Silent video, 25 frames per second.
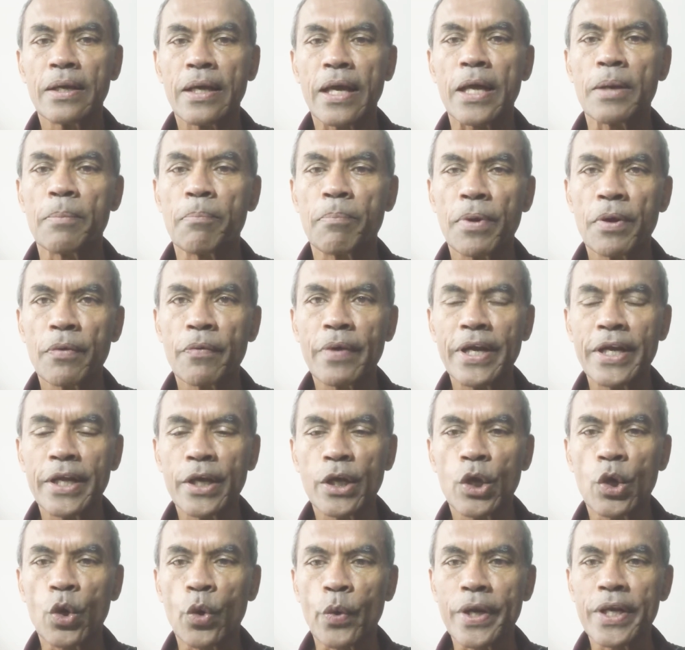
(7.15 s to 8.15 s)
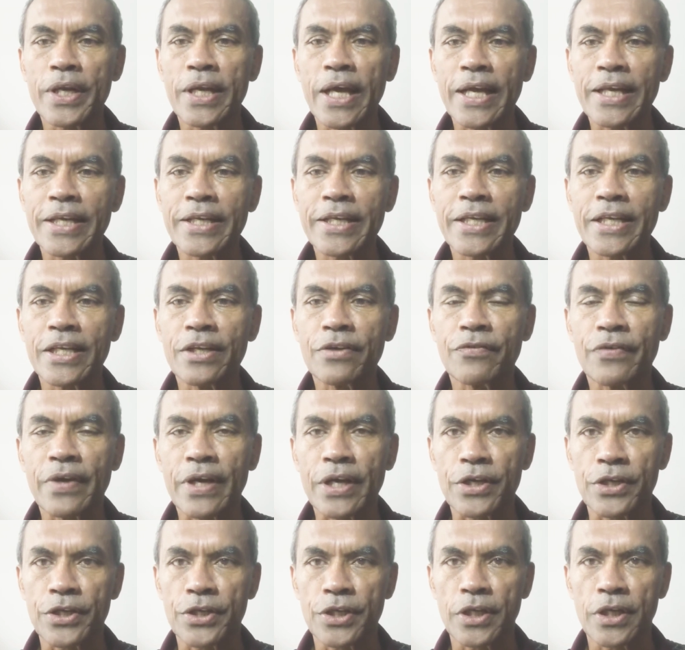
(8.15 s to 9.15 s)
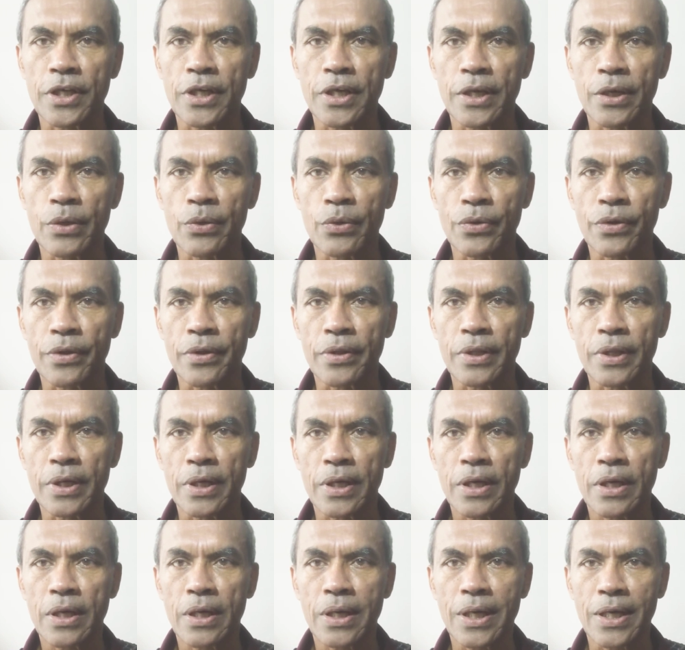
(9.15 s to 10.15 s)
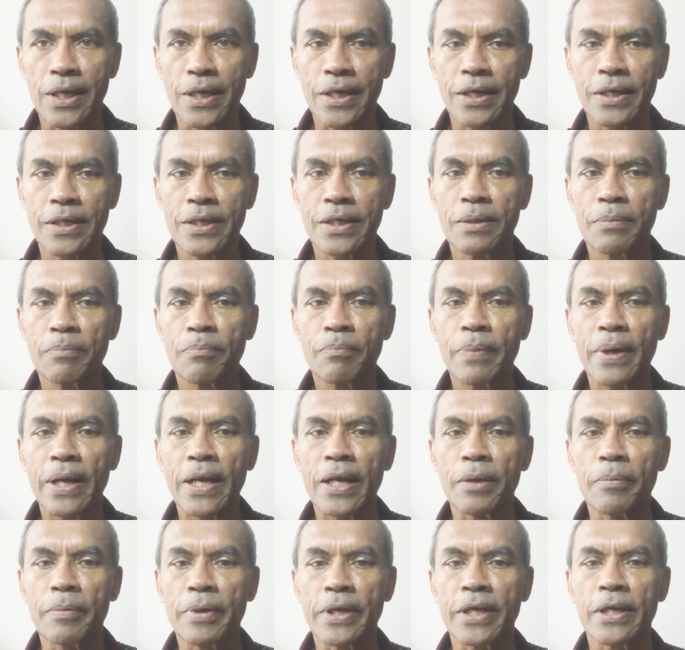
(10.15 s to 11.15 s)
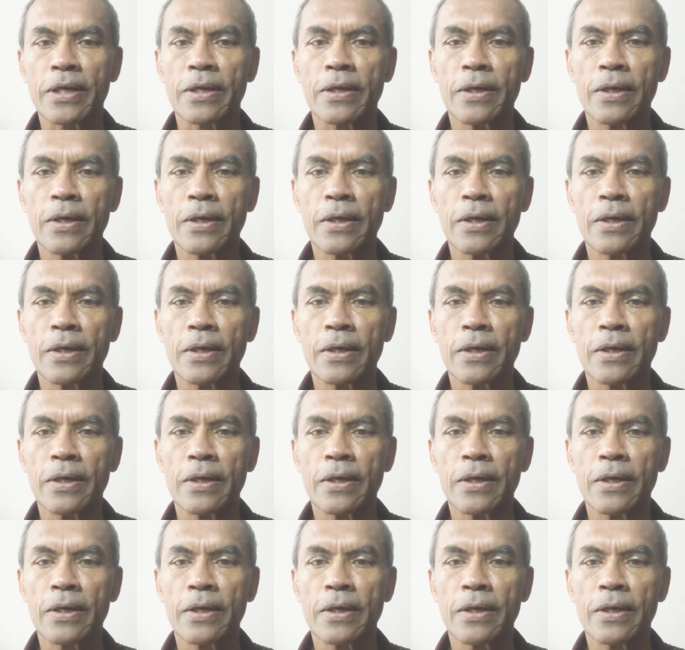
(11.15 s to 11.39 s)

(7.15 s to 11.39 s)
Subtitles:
and preventing COVID-19 infection during the current pandemic.